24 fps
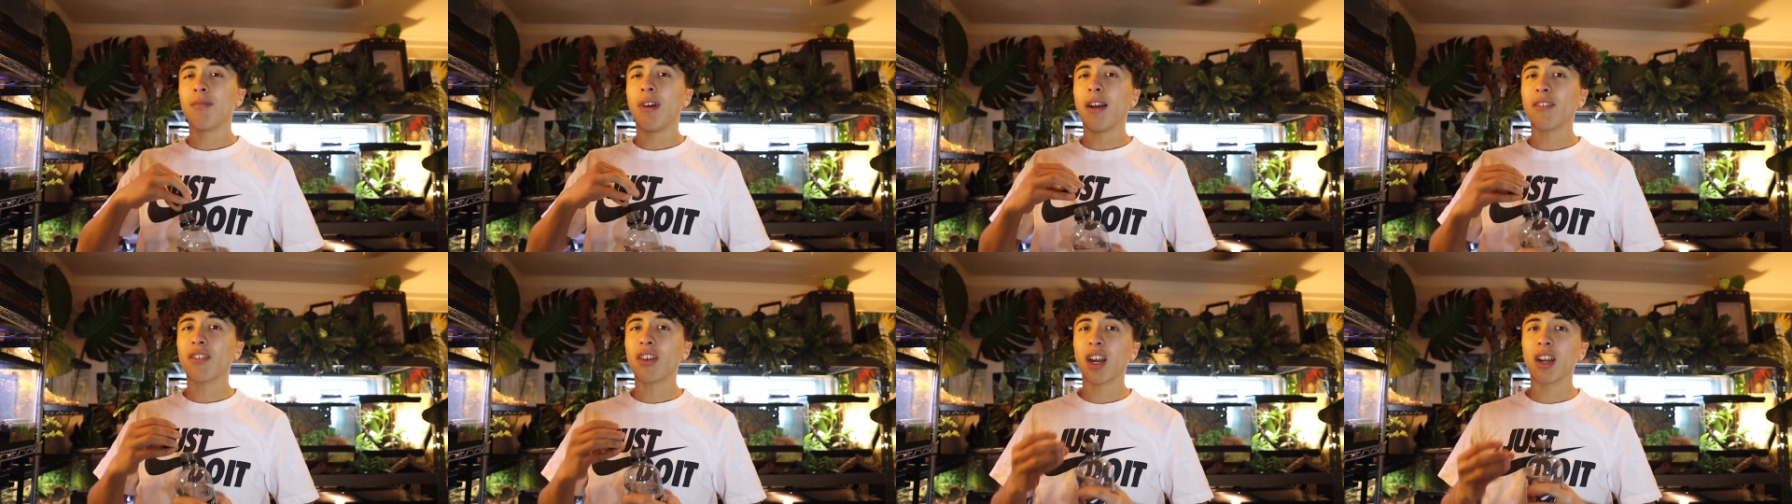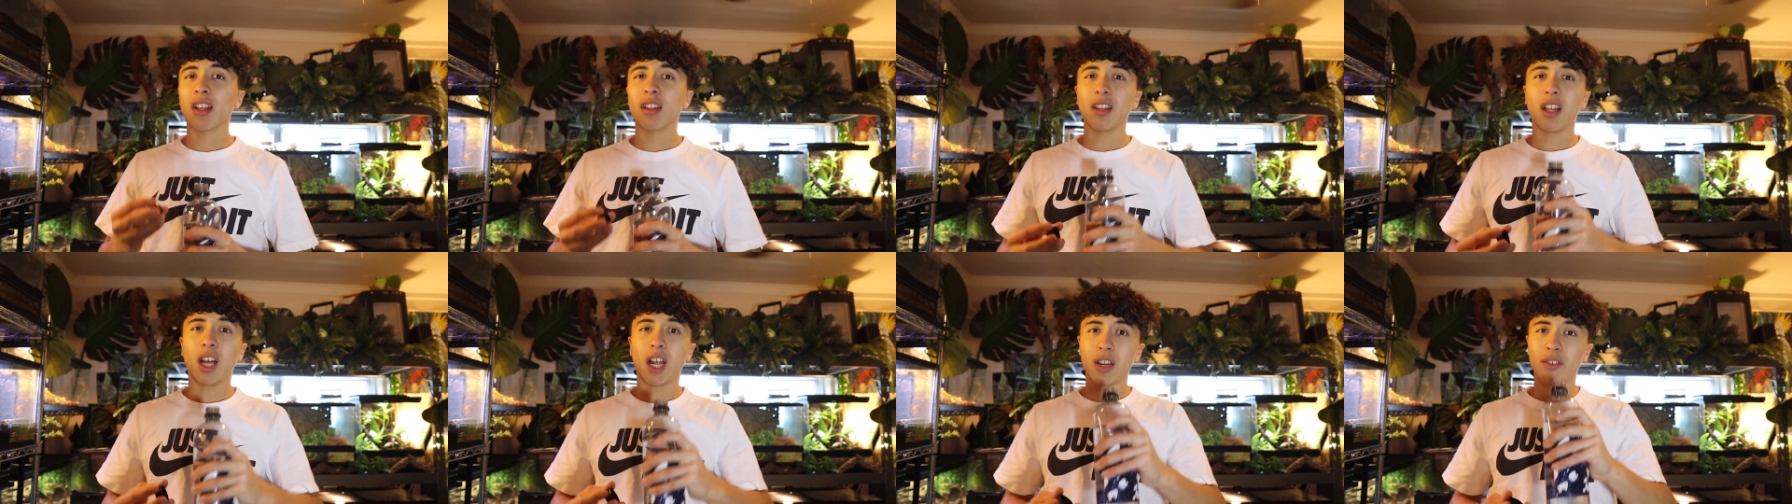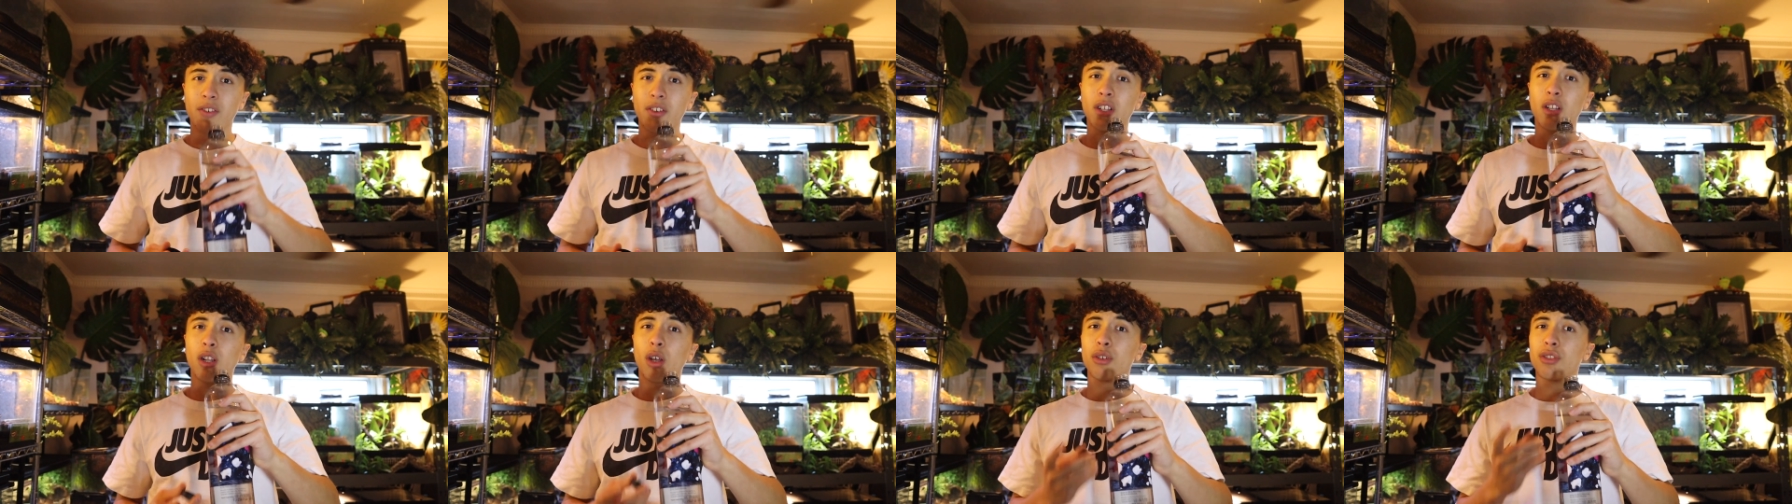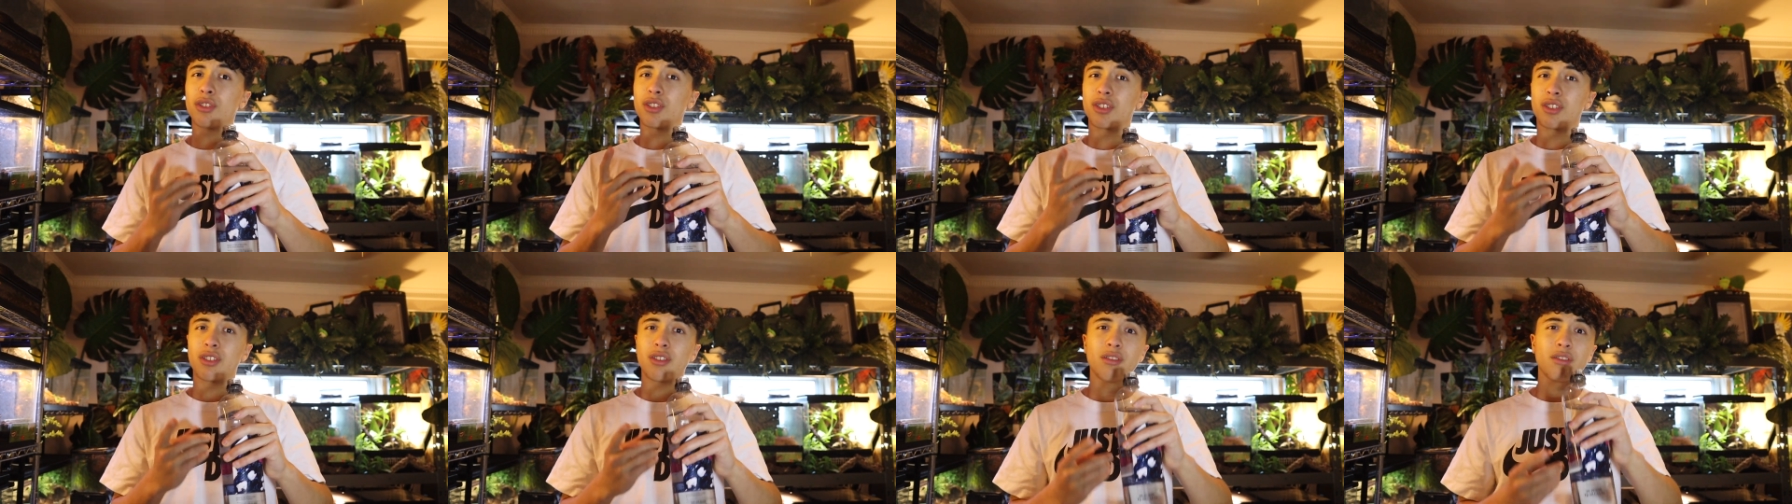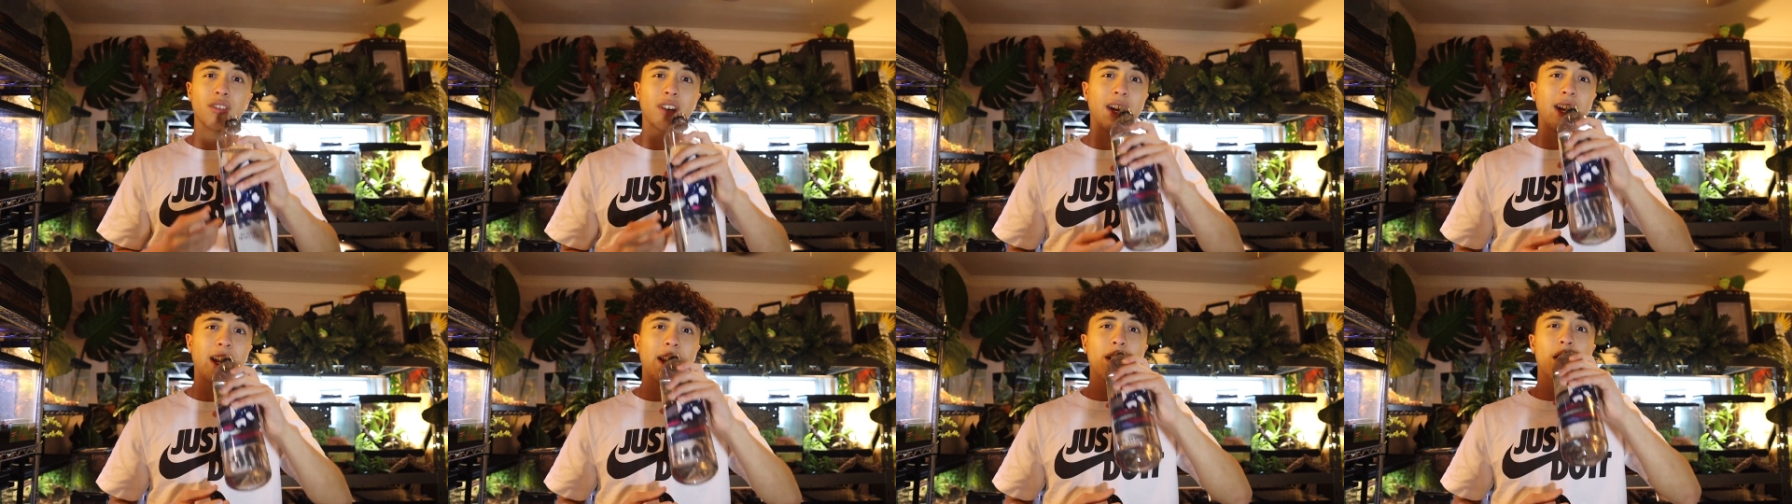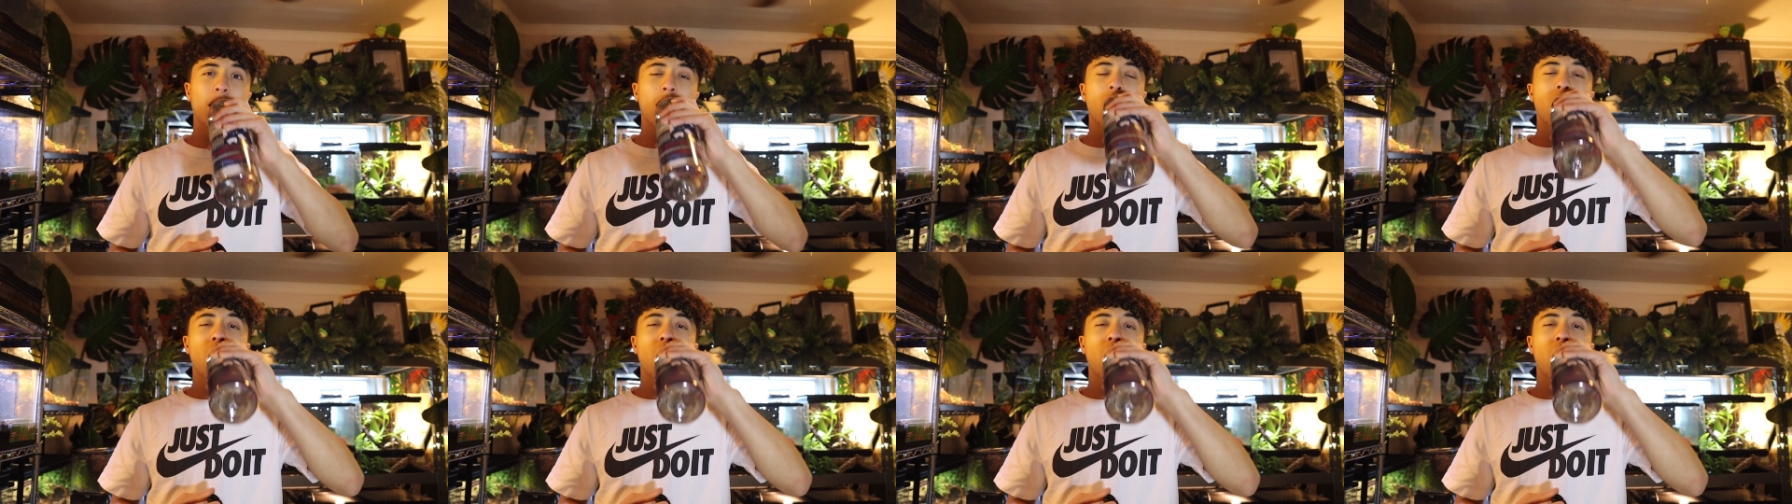I've got a lot of enclosures to rate.